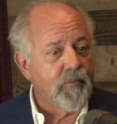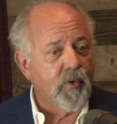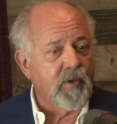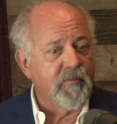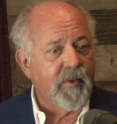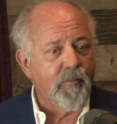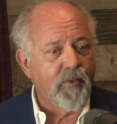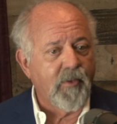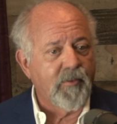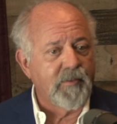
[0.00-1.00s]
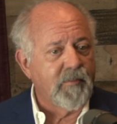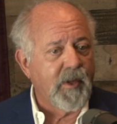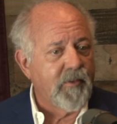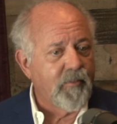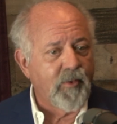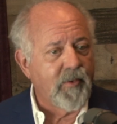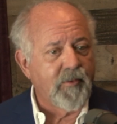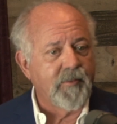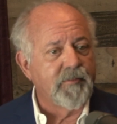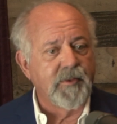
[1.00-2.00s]
working with my brother and my other
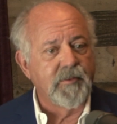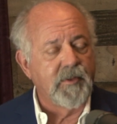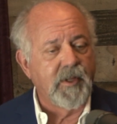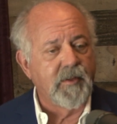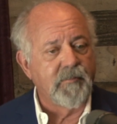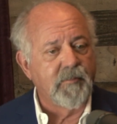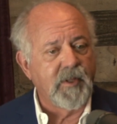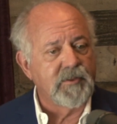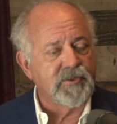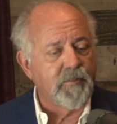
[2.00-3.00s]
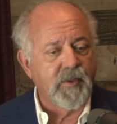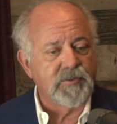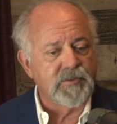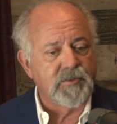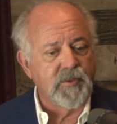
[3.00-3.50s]
brother and being submitted,